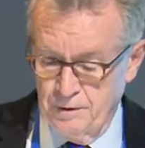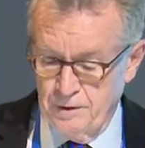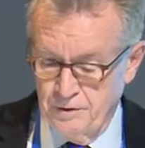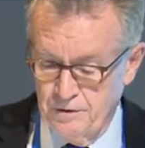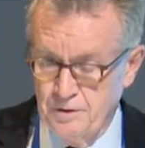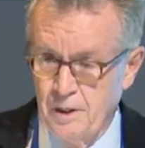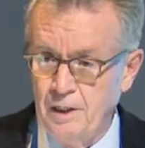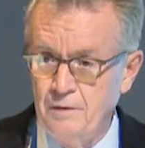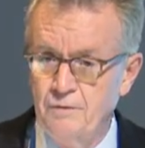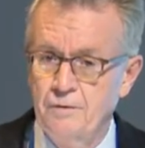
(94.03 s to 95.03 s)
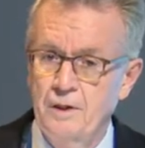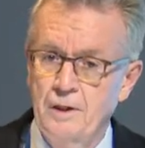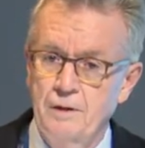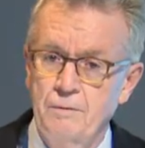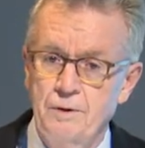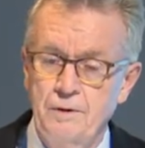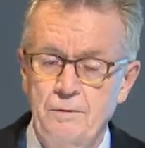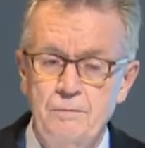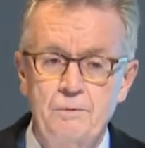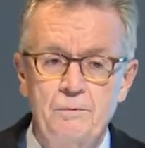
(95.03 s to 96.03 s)
are the constraints? What
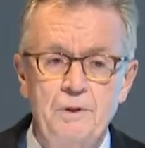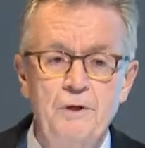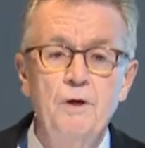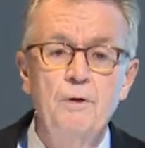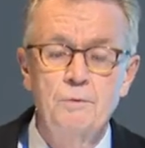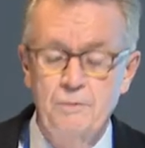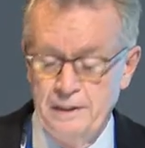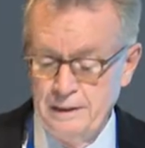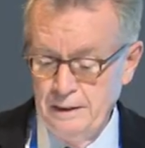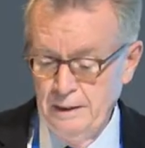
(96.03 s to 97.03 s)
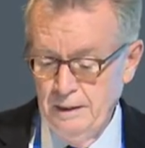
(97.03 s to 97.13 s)
do we know already?